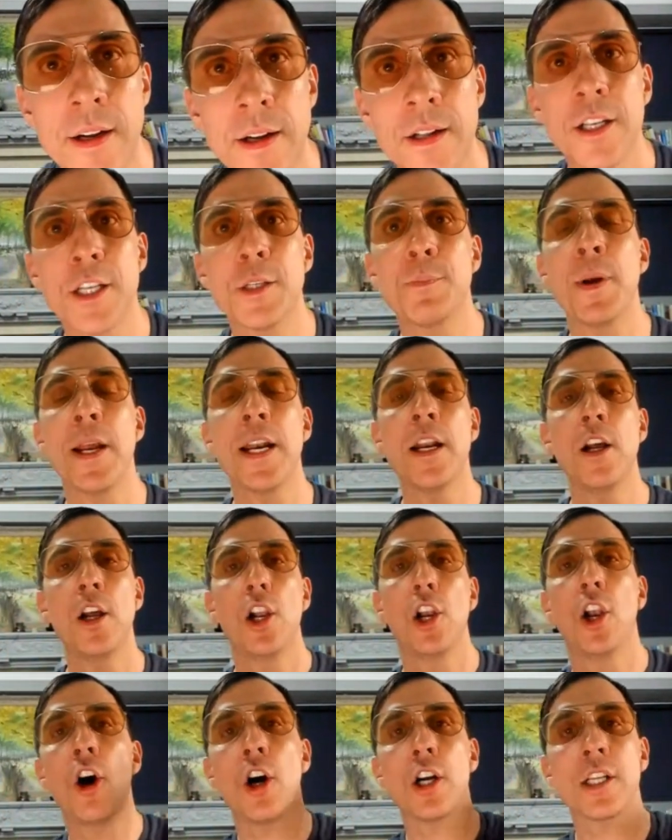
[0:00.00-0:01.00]
that's been
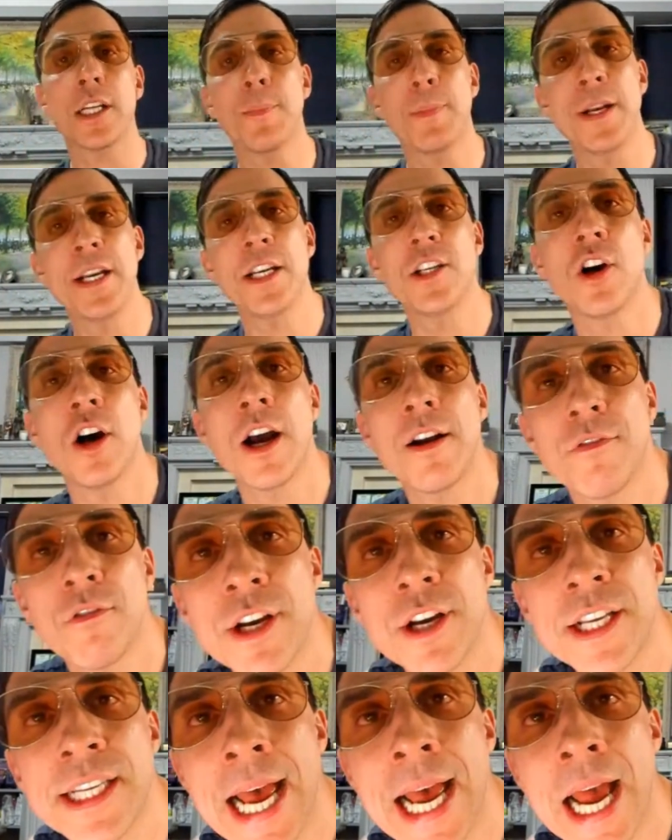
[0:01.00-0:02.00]
locked up in his
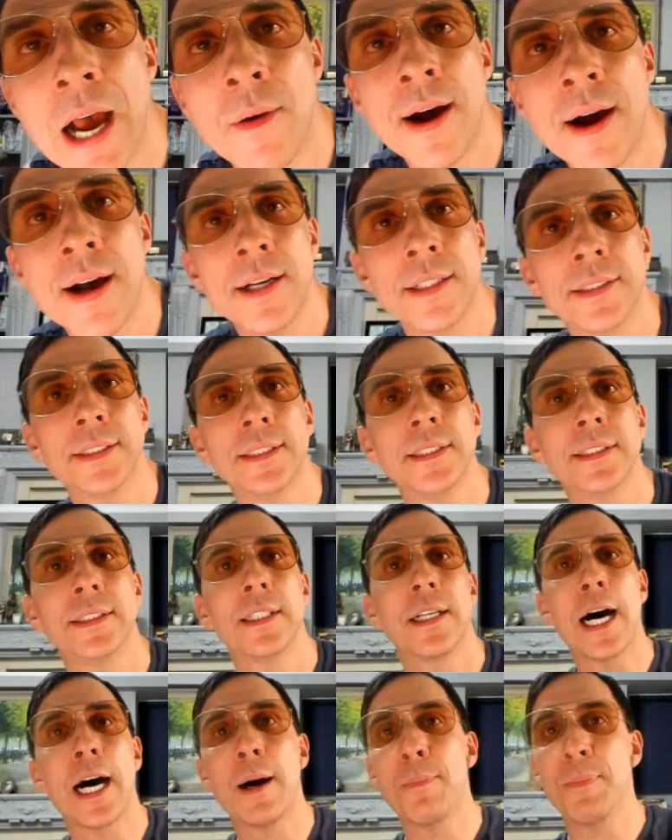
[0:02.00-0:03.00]
ivory tower
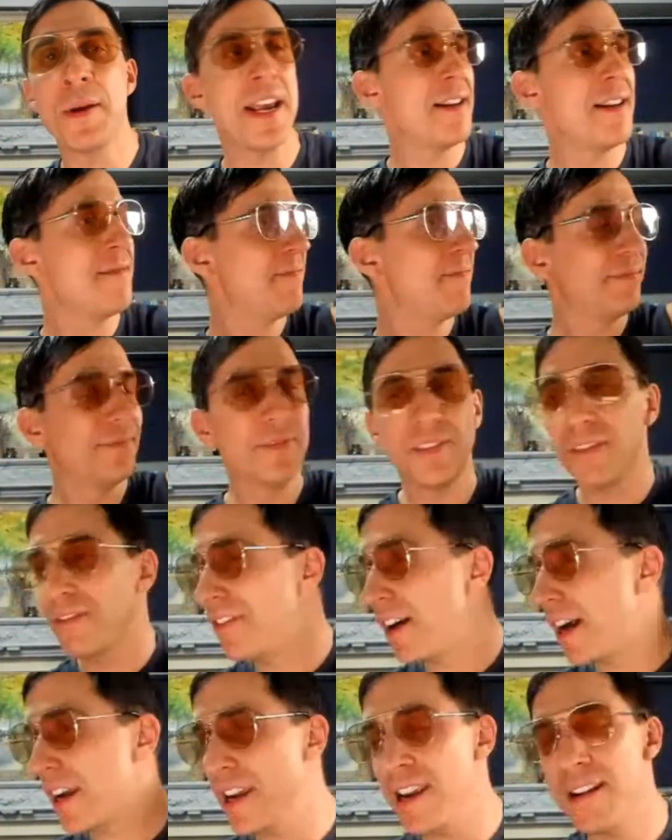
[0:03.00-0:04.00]
up in
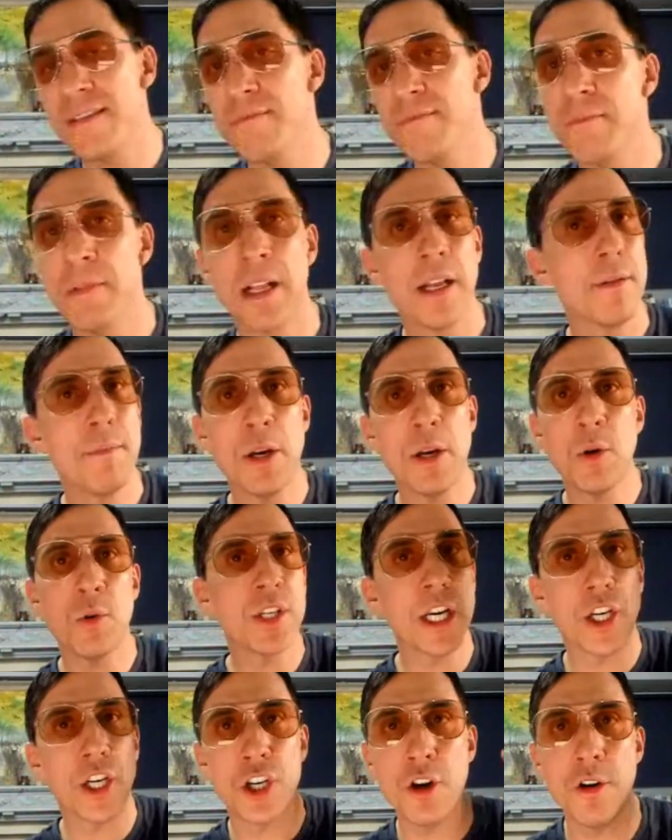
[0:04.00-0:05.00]
fucking
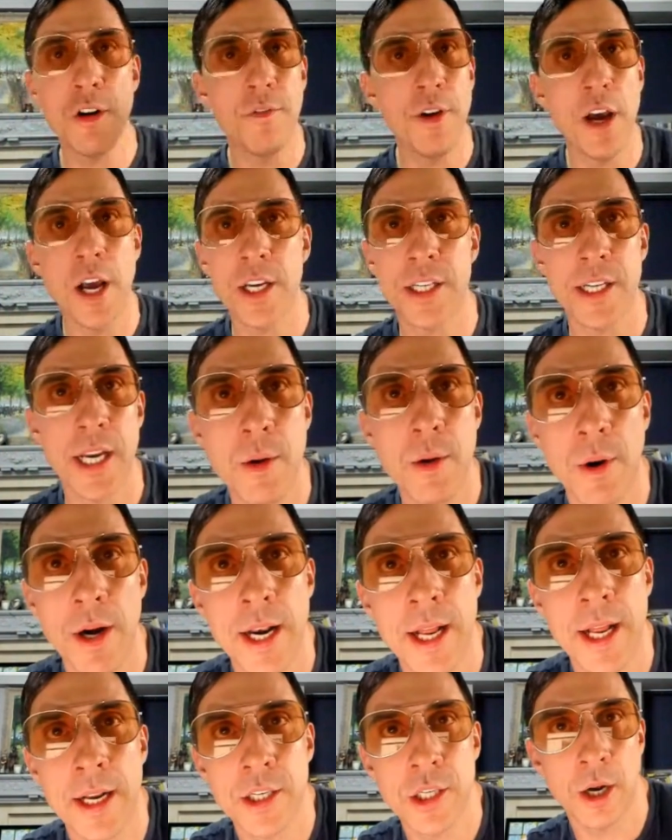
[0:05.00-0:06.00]
Middlesex University, one of
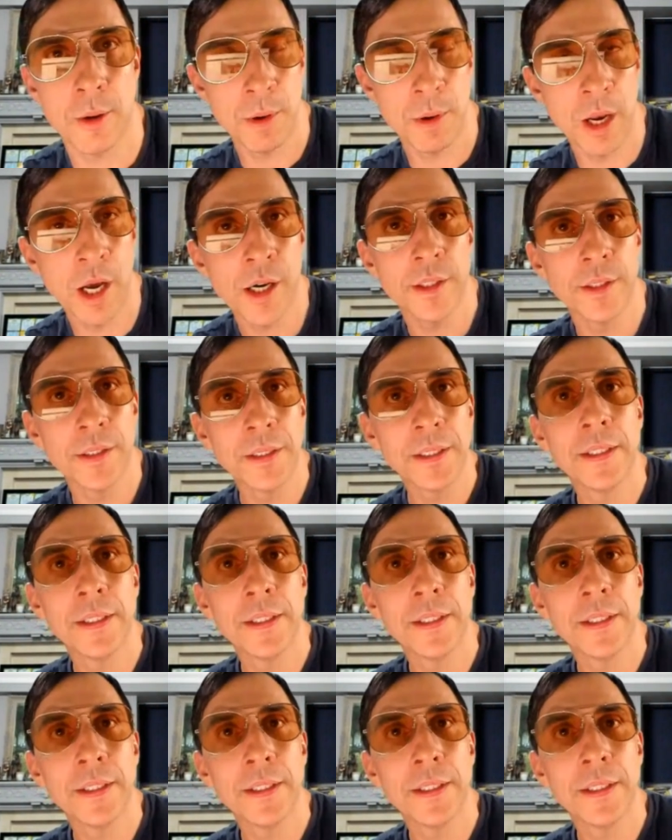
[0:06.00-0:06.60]
that top lot.